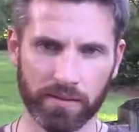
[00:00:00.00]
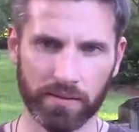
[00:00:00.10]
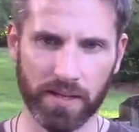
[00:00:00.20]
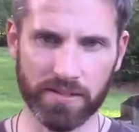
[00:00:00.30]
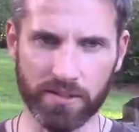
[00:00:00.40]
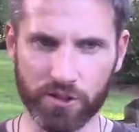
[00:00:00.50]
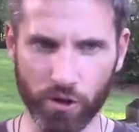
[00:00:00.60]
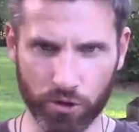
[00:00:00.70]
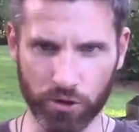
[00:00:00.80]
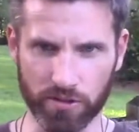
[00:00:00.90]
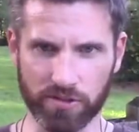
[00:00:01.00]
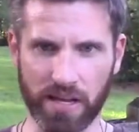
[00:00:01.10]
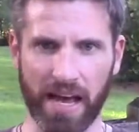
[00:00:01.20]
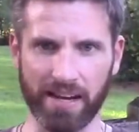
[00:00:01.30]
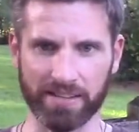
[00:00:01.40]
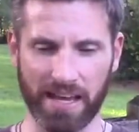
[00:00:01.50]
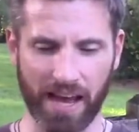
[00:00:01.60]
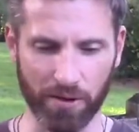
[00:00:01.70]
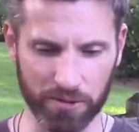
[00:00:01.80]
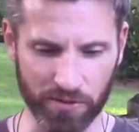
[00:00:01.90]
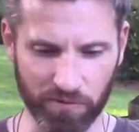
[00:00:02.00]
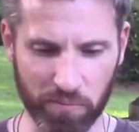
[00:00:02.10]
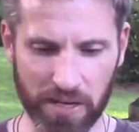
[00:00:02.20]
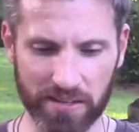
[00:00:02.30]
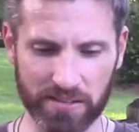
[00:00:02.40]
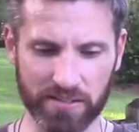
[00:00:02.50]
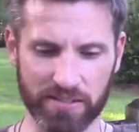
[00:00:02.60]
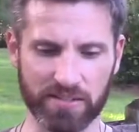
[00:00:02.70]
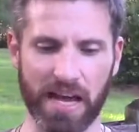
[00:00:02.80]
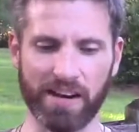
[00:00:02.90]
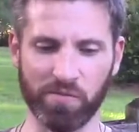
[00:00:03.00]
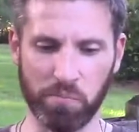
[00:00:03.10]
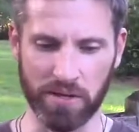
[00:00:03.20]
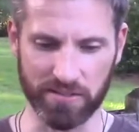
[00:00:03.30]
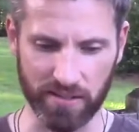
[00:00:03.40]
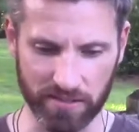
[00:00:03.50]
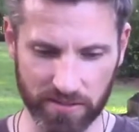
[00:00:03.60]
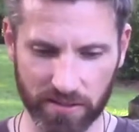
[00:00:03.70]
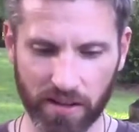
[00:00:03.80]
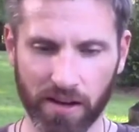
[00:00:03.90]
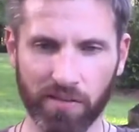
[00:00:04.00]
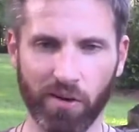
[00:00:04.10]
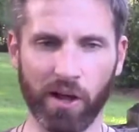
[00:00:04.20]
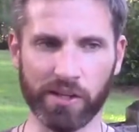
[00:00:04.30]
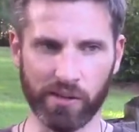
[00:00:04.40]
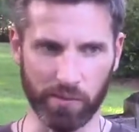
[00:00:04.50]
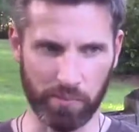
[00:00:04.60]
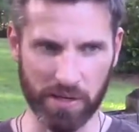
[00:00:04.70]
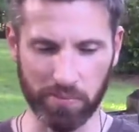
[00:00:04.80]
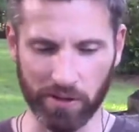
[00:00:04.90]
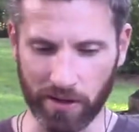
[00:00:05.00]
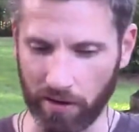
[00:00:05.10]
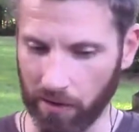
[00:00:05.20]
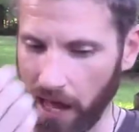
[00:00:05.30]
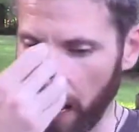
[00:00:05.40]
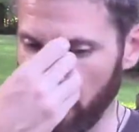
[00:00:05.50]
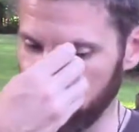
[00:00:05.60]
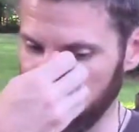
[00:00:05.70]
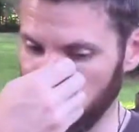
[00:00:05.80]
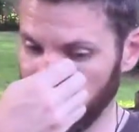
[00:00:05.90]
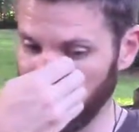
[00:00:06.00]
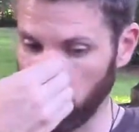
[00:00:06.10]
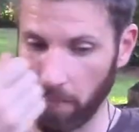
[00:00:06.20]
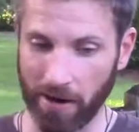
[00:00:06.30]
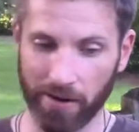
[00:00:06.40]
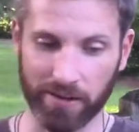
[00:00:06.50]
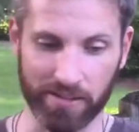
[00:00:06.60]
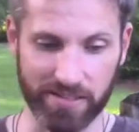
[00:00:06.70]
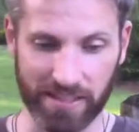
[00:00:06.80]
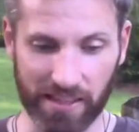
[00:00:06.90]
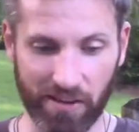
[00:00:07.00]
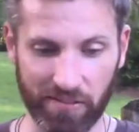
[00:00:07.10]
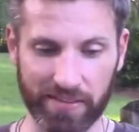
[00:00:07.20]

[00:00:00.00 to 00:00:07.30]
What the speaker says: it's the social sign. It's the house of it's the sign of business, all the other people in our lives. And then for America, it's the 11th